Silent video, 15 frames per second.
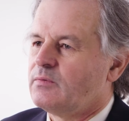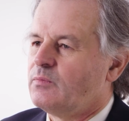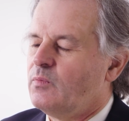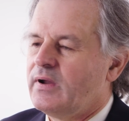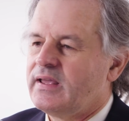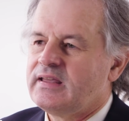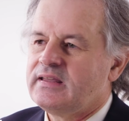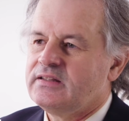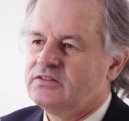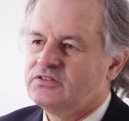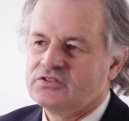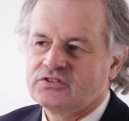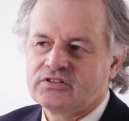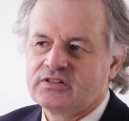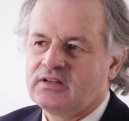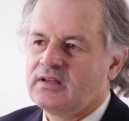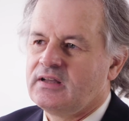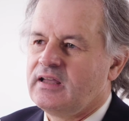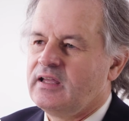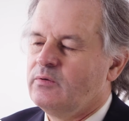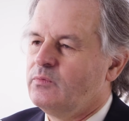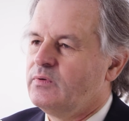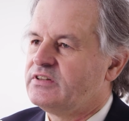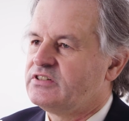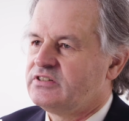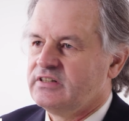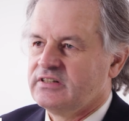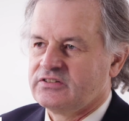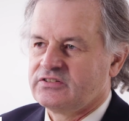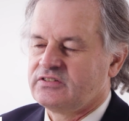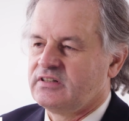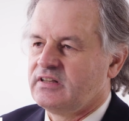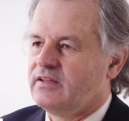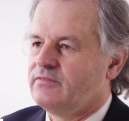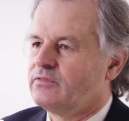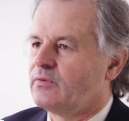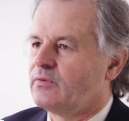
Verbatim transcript: range and richness and